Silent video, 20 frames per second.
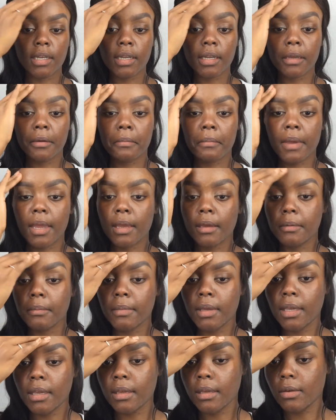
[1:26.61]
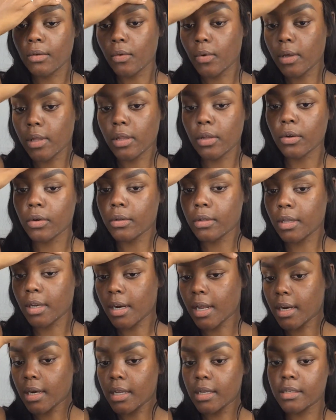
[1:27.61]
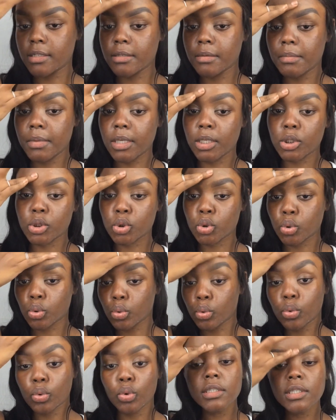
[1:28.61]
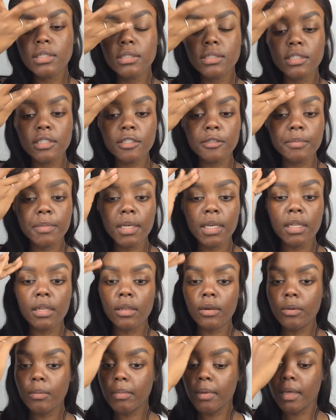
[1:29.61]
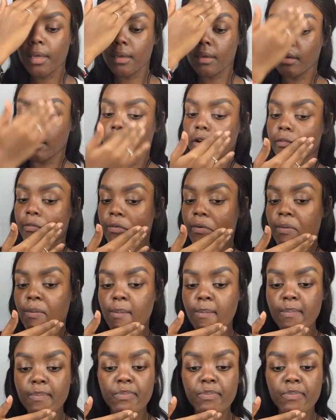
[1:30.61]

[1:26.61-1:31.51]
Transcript: It can make me oilier and then I need to be, so just be a little bit careful.